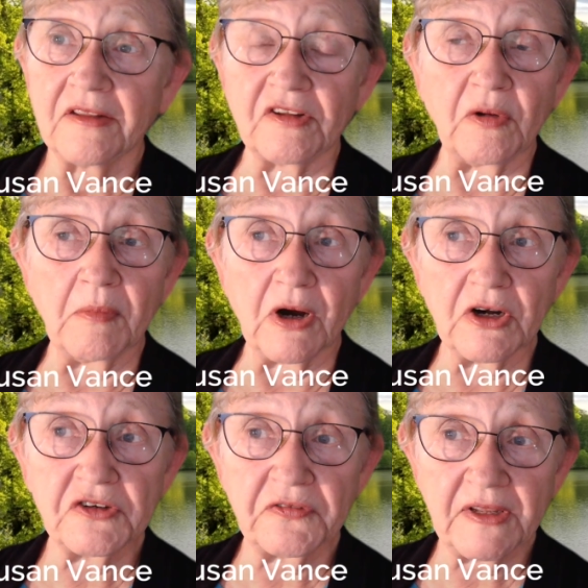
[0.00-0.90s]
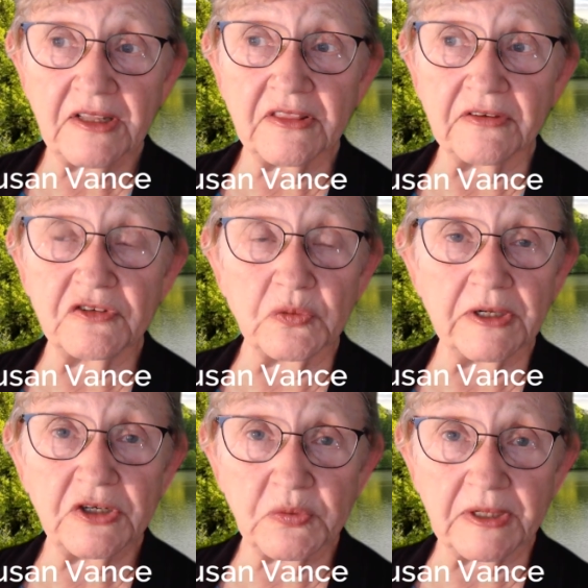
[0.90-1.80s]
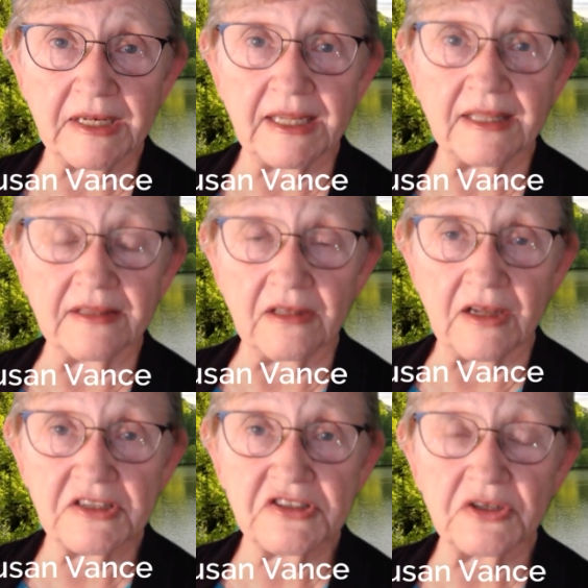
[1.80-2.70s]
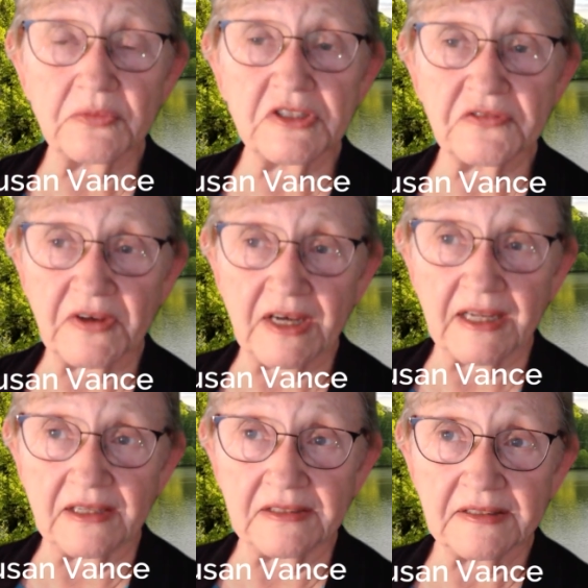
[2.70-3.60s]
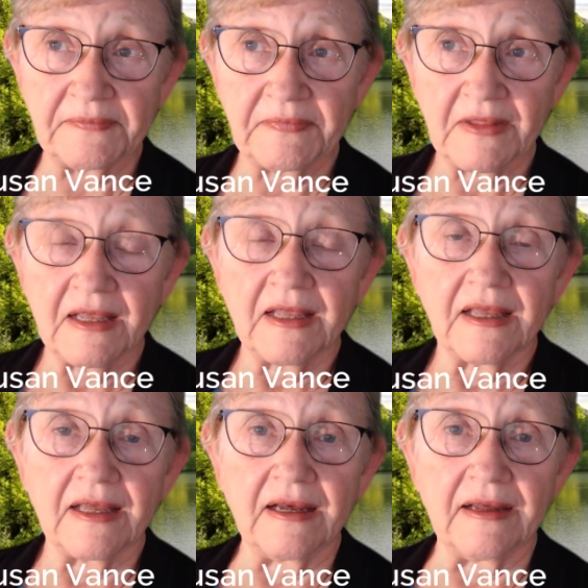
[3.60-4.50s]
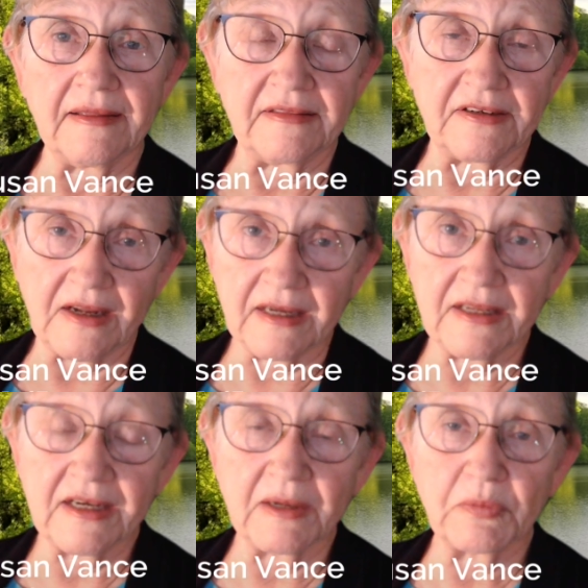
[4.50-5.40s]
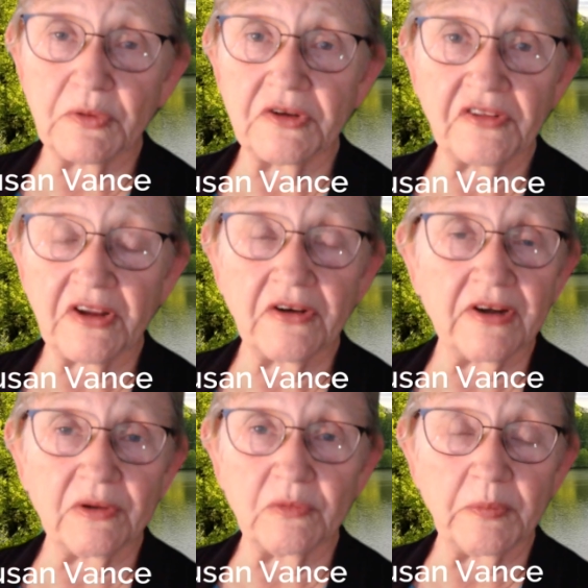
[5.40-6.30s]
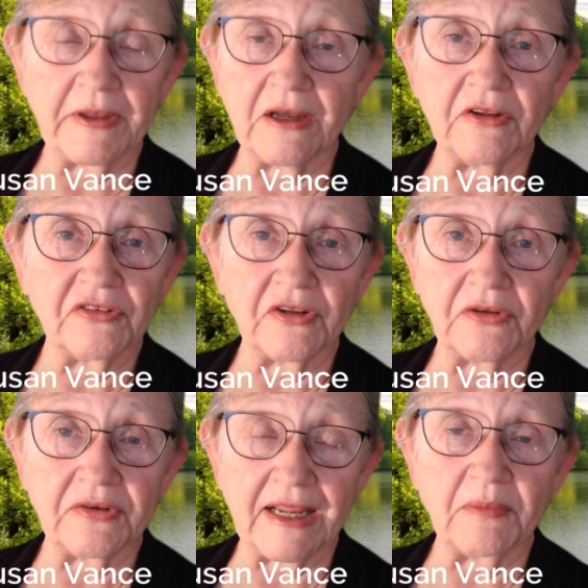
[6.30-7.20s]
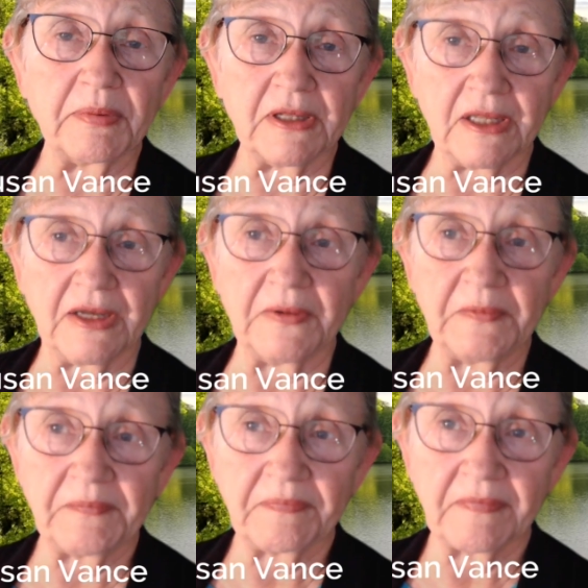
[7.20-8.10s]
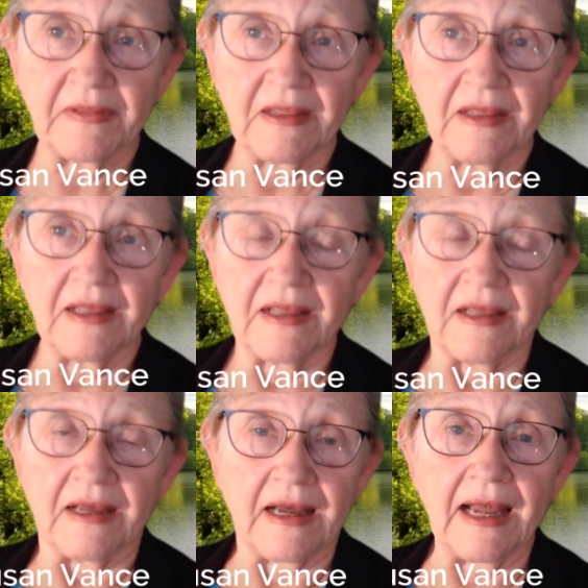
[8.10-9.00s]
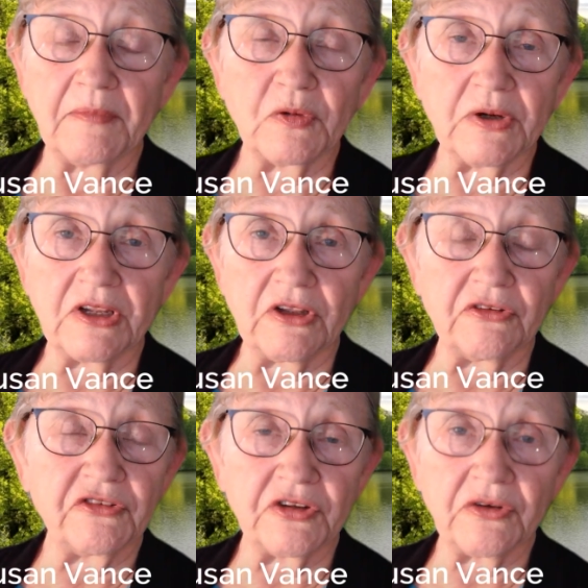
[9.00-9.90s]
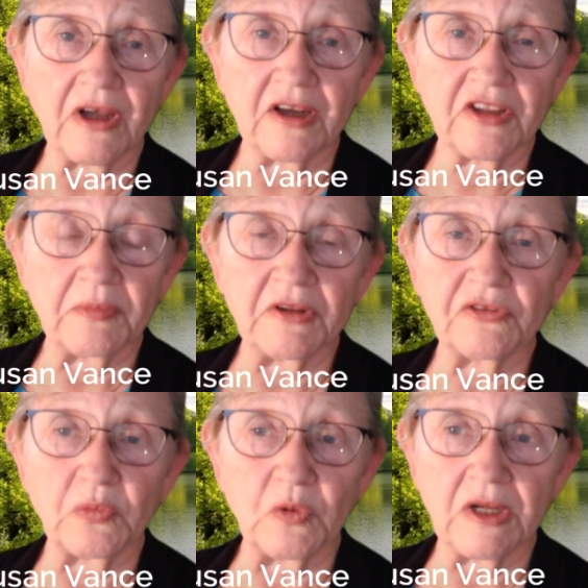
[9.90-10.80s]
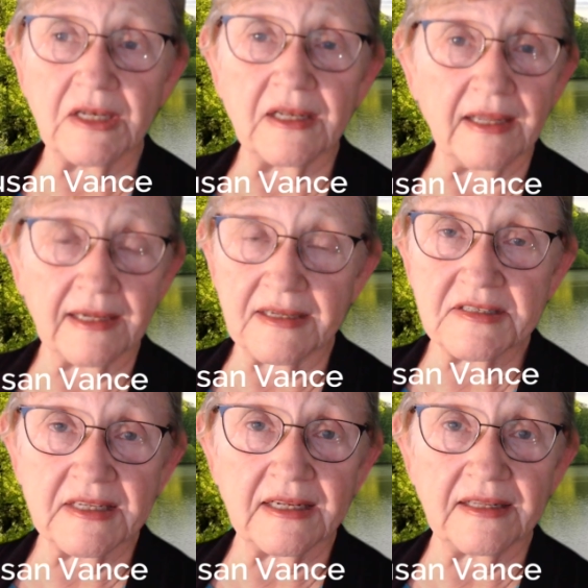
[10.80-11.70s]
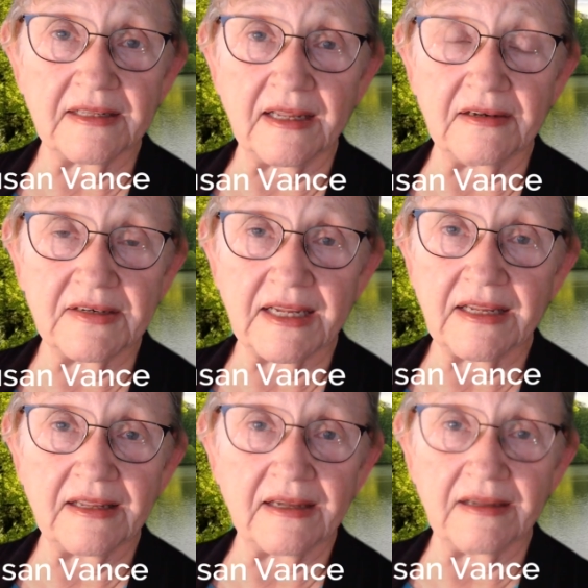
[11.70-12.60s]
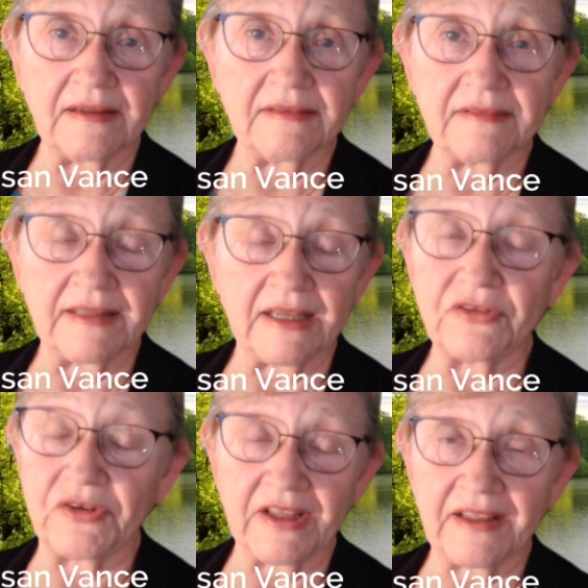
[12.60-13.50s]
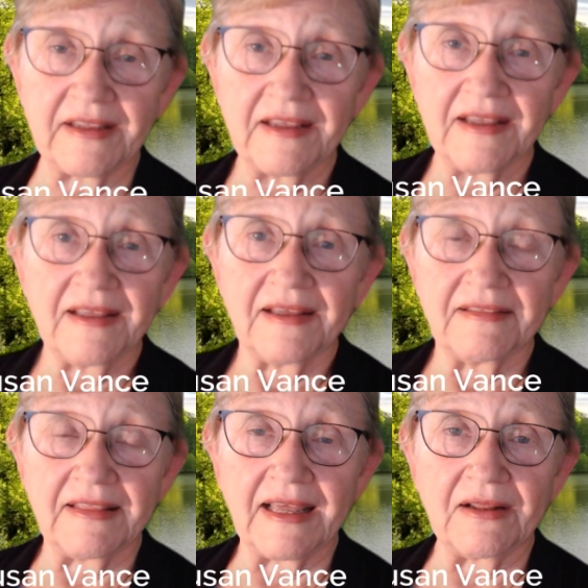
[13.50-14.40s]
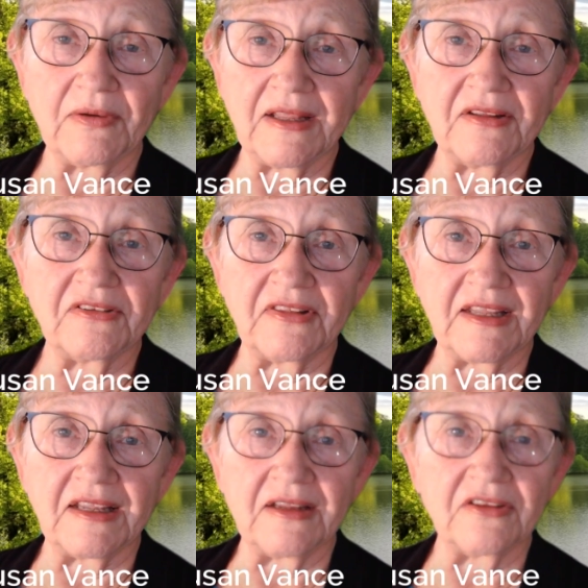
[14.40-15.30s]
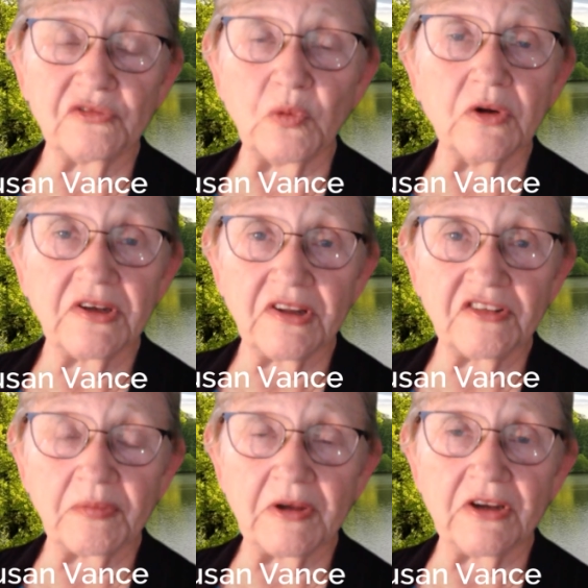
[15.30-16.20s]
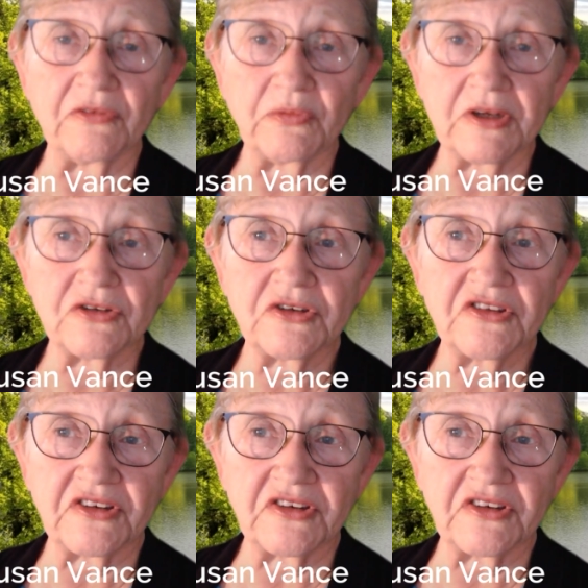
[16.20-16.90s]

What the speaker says: So March 5th of 2020, the lawsuit was filed. The docket number is here, and it will be also down below. I'm going to use two documents. One, like I said the other day, that is the sworn testimony of Richard